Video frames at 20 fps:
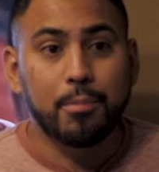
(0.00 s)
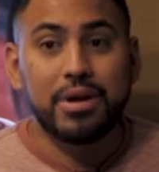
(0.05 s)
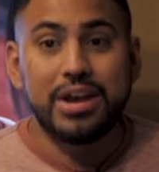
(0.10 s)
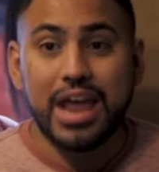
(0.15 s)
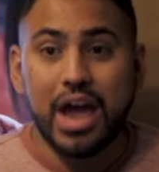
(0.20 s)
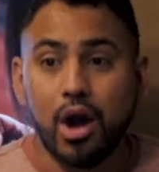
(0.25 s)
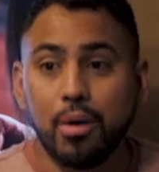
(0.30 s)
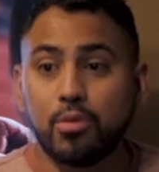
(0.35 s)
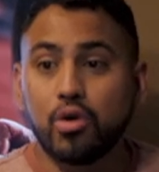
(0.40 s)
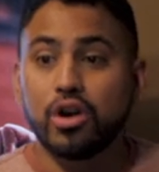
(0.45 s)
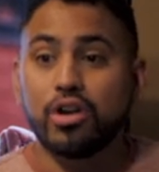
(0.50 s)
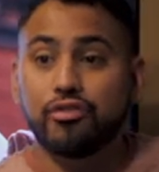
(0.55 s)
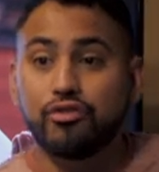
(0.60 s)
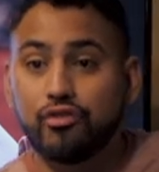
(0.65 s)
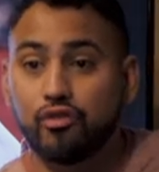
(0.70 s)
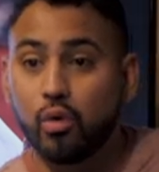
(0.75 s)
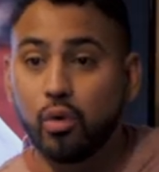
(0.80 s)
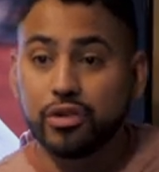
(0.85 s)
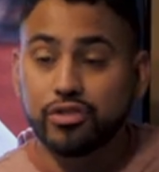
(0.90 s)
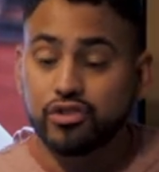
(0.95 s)
but now I'm going to
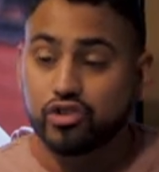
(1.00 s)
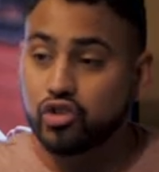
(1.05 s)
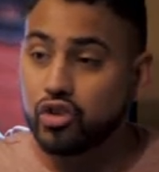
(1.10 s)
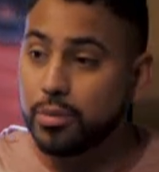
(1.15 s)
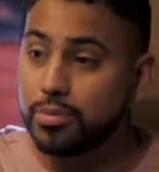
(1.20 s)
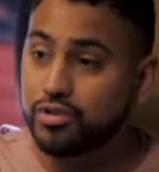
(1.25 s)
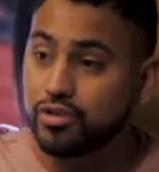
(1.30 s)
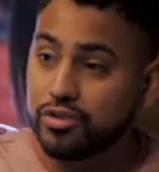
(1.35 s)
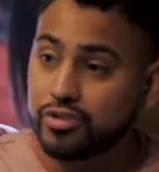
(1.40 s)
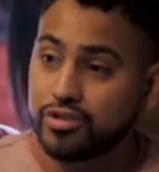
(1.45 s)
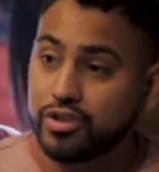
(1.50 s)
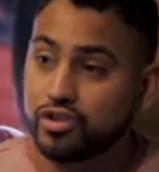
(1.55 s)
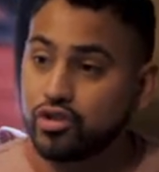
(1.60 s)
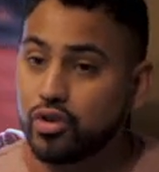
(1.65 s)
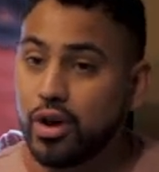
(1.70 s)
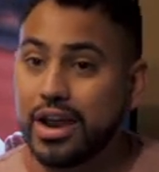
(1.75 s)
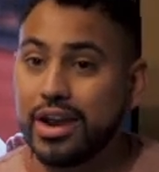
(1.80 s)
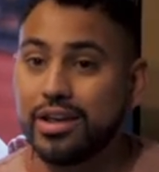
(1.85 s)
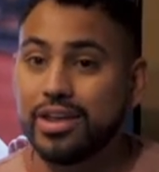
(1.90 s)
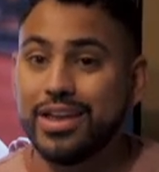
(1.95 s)
force scriptures to
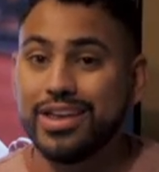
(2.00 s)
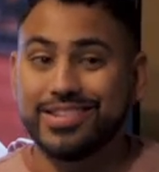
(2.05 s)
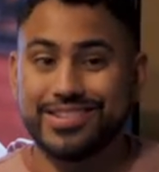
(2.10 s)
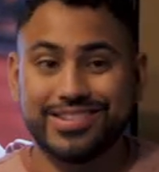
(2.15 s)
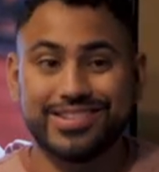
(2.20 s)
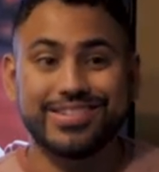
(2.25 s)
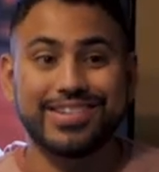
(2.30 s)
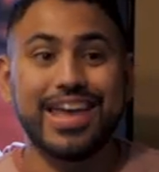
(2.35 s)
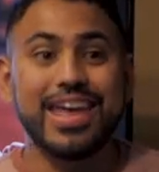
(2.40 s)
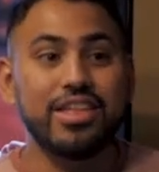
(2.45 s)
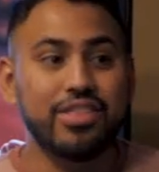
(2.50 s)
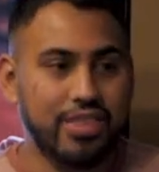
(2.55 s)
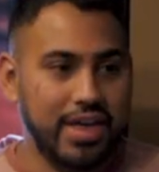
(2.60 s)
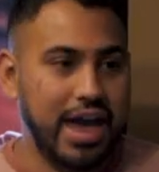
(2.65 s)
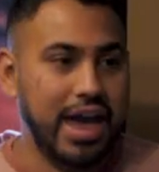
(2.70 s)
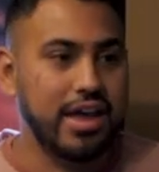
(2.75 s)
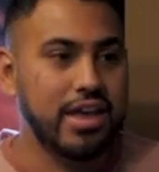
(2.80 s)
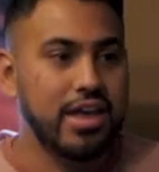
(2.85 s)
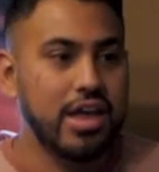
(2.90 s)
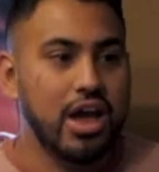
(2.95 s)
try to say
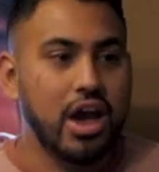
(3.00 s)
that,